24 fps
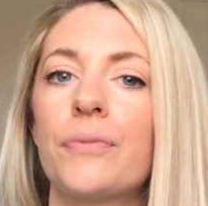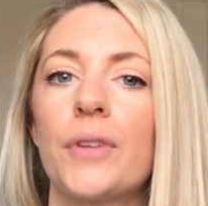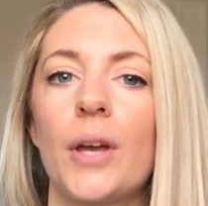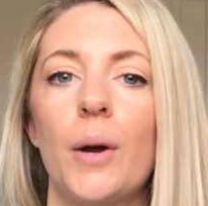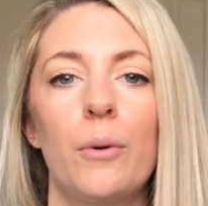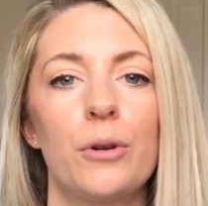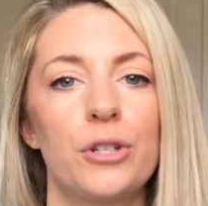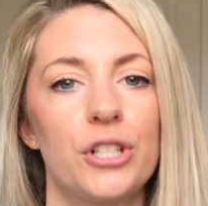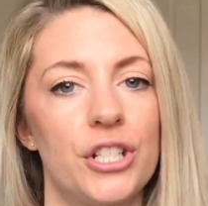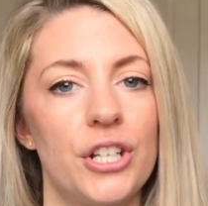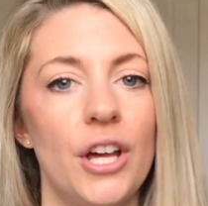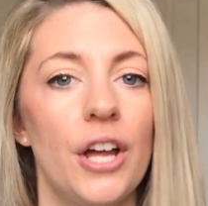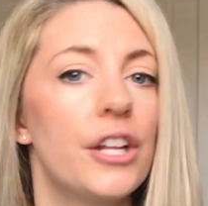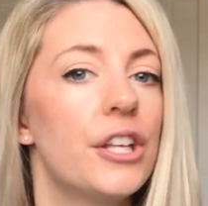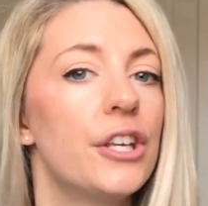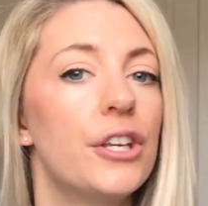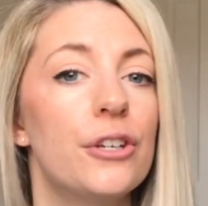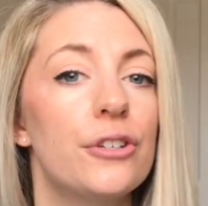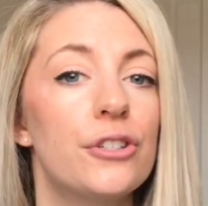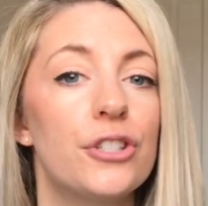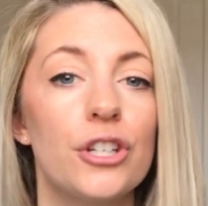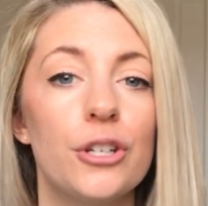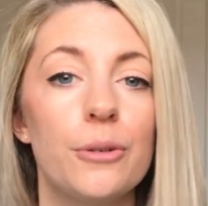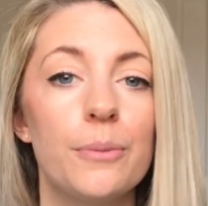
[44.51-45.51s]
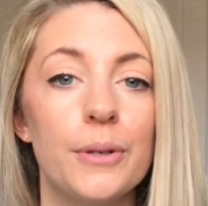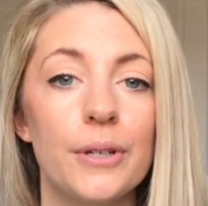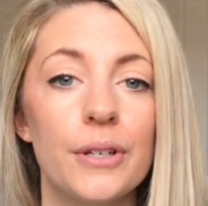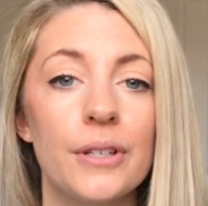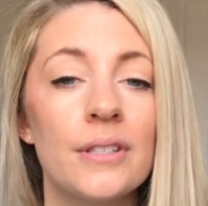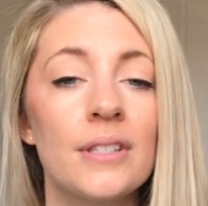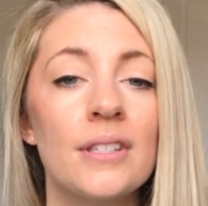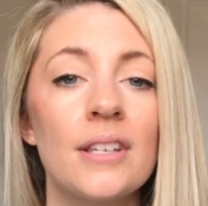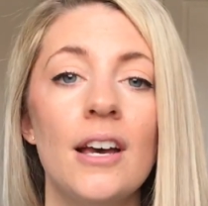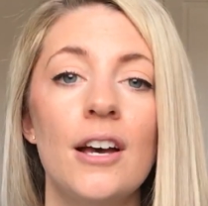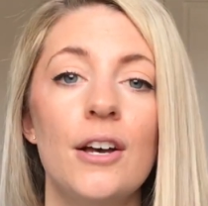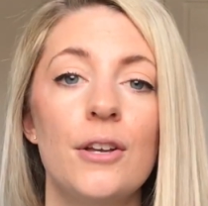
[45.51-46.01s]
I watched a ton of
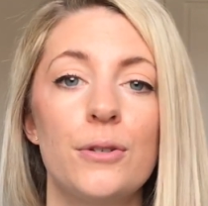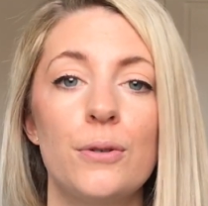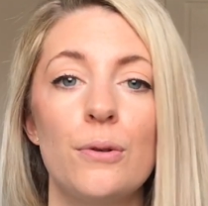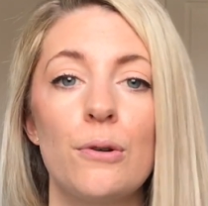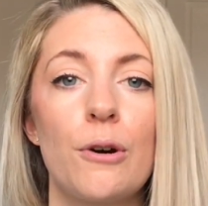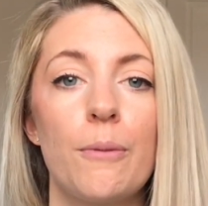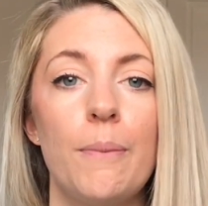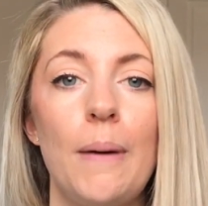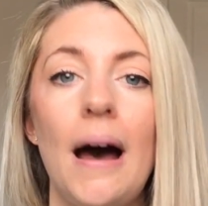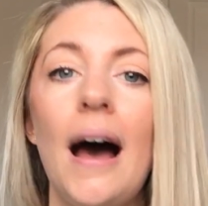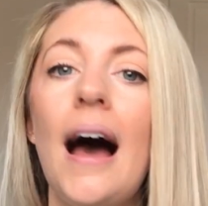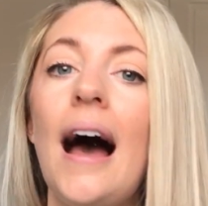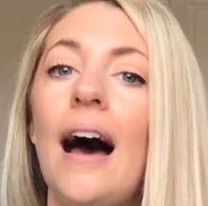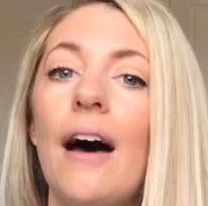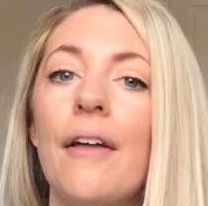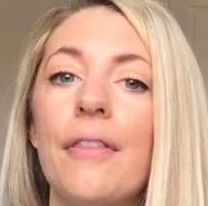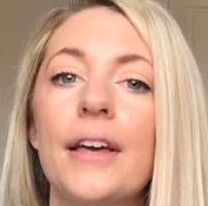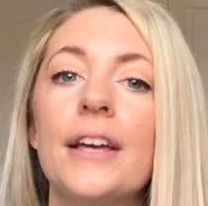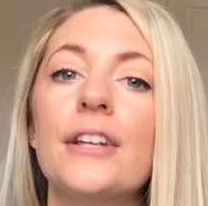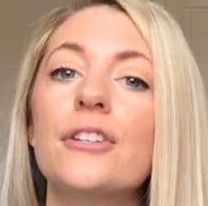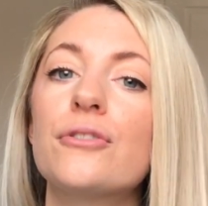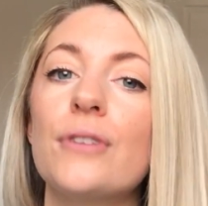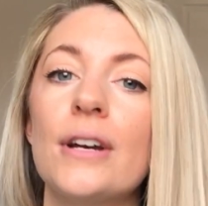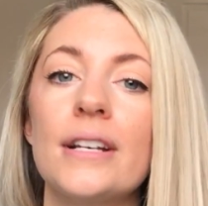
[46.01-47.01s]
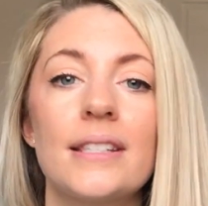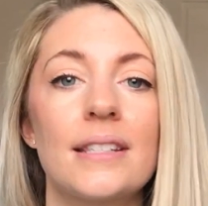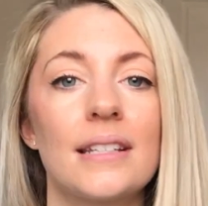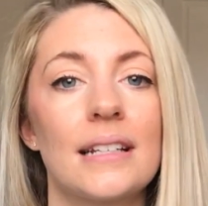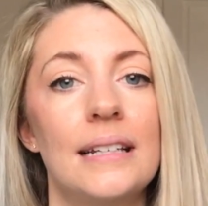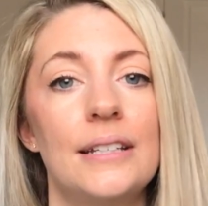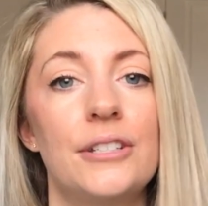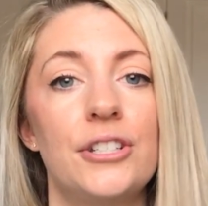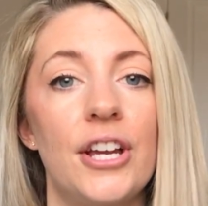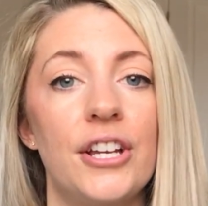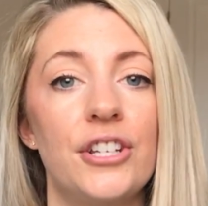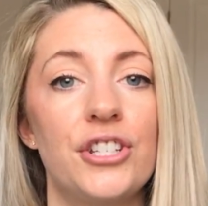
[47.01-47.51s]
YouTubers talk about how they
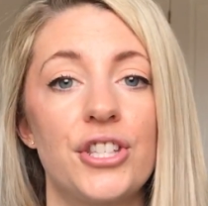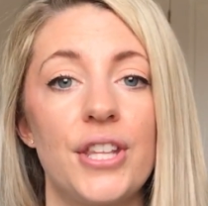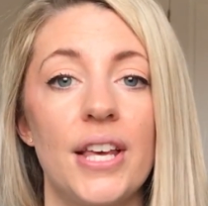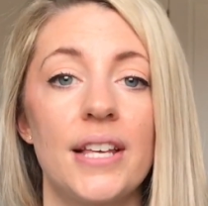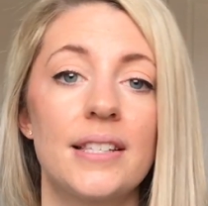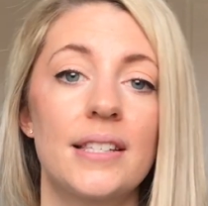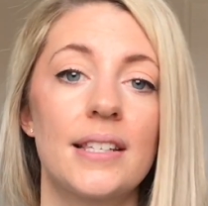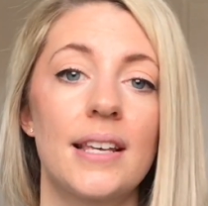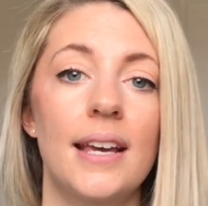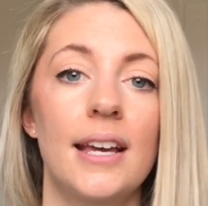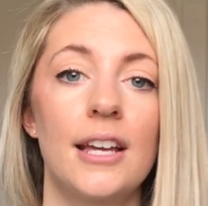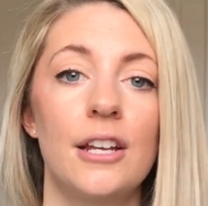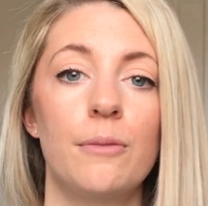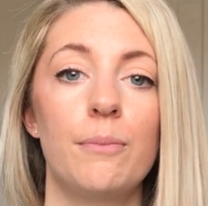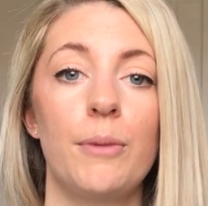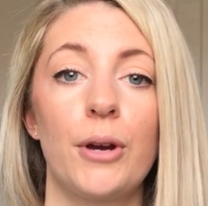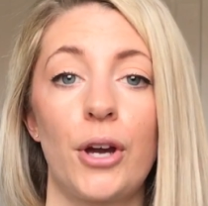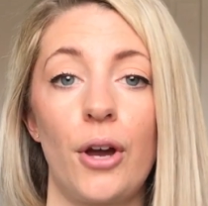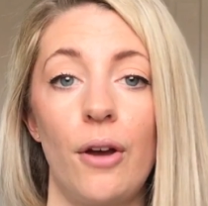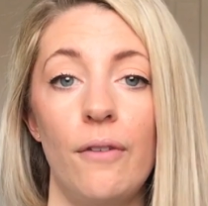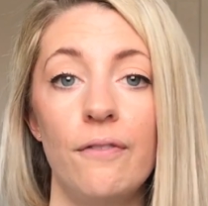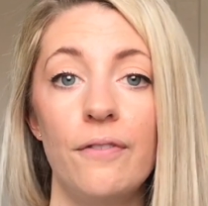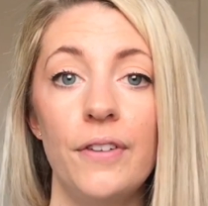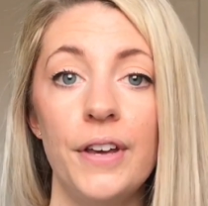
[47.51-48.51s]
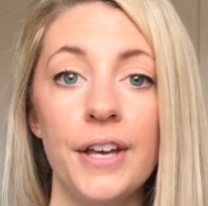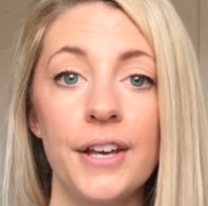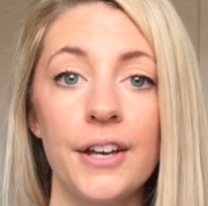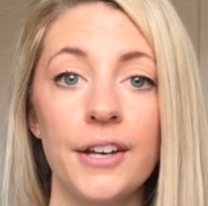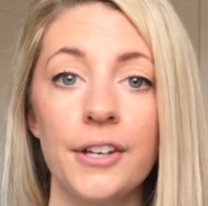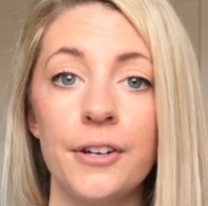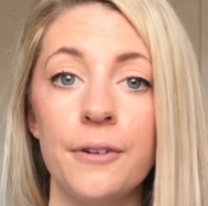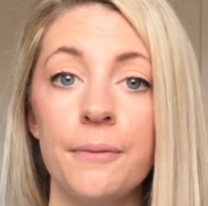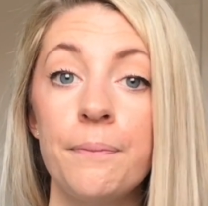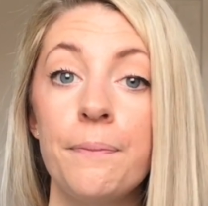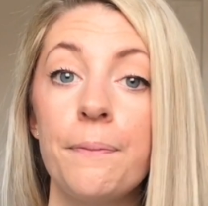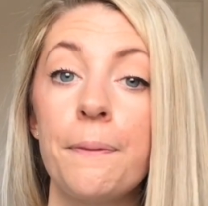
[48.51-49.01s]
drastically changed their skin by going
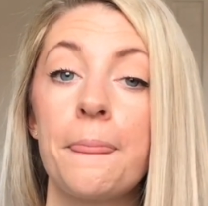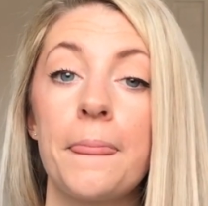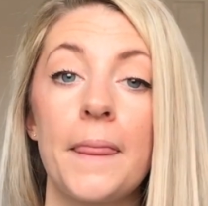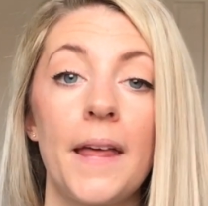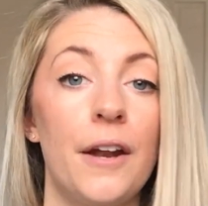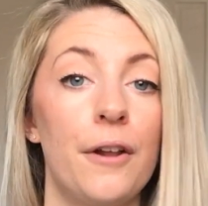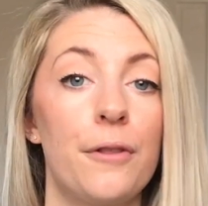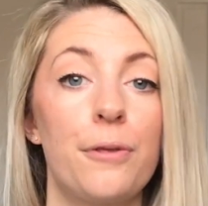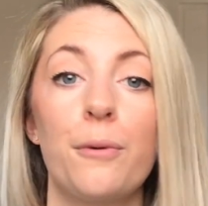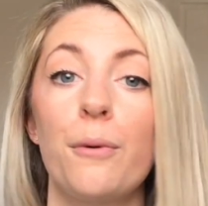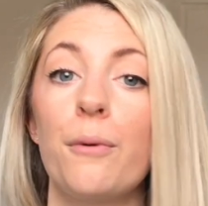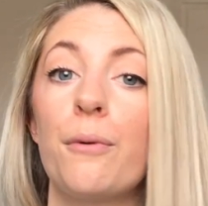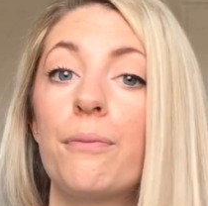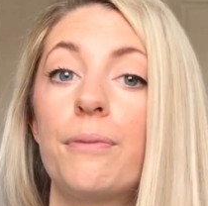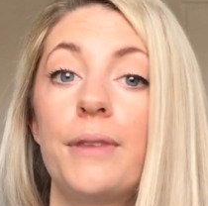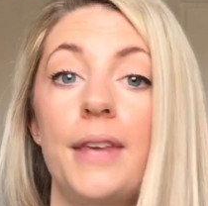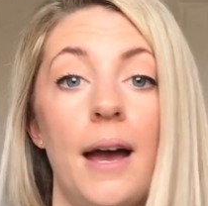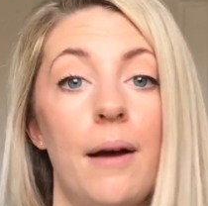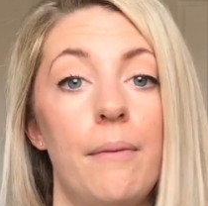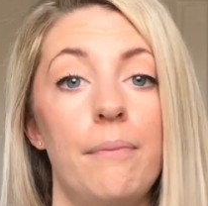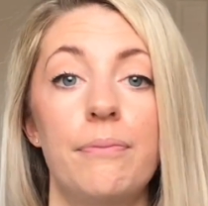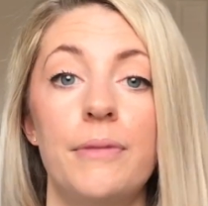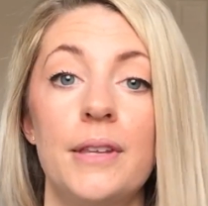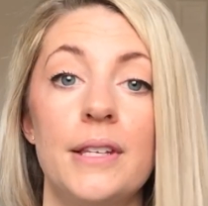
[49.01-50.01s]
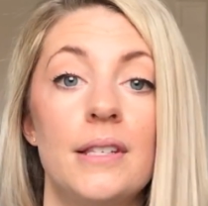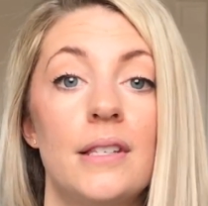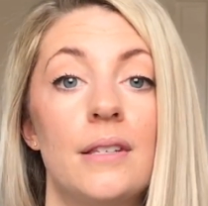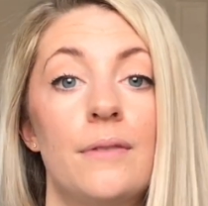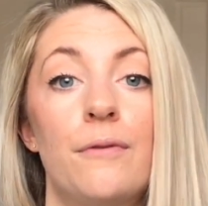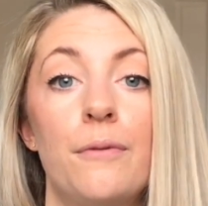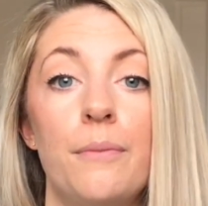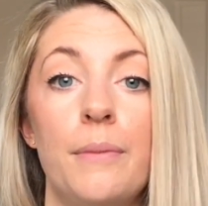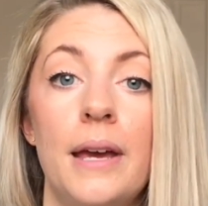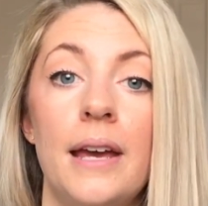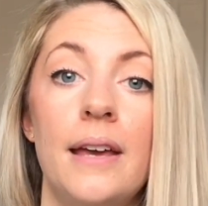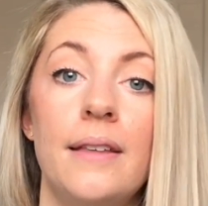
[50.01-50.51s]
vegan, and I thought, yeah, this is
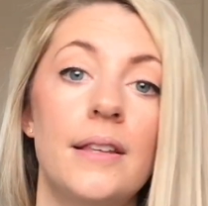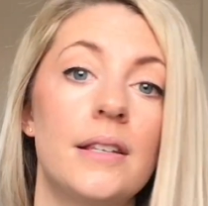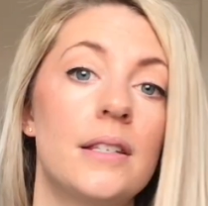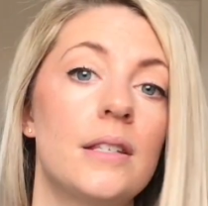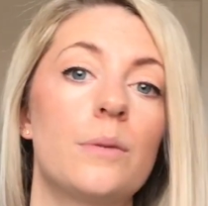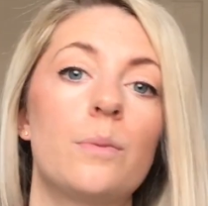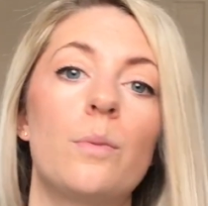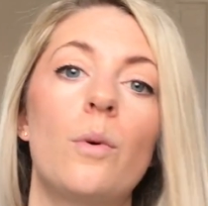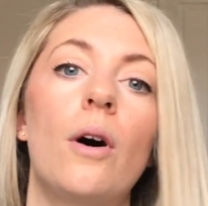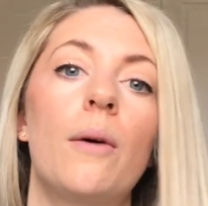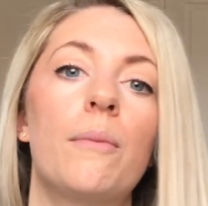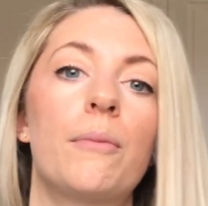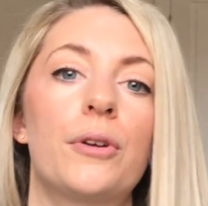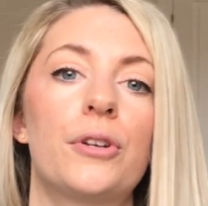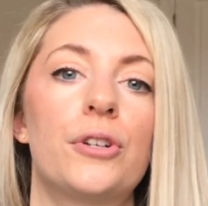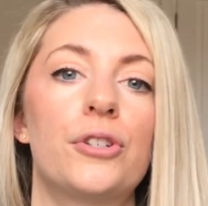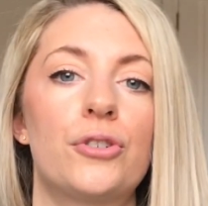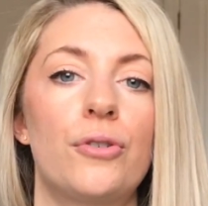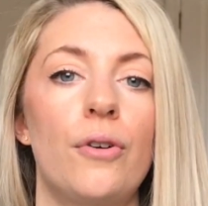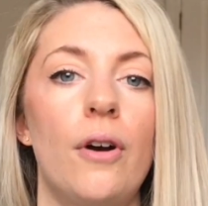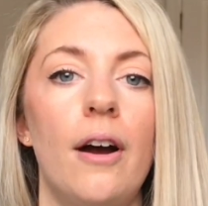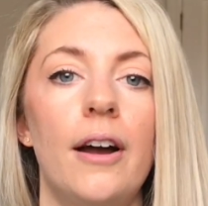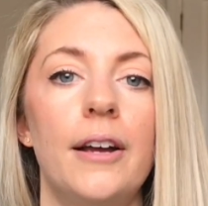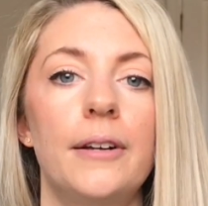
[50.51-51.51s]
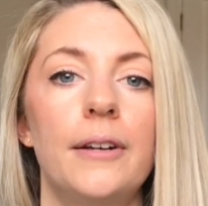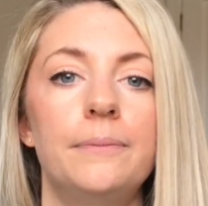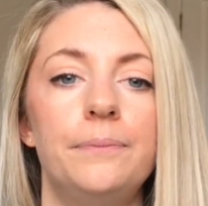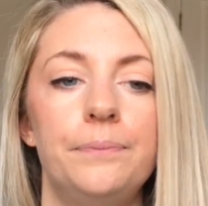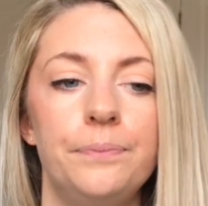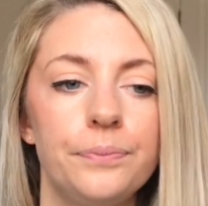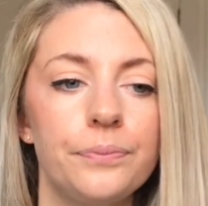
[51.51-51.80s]
for me, this is what I'm going to try.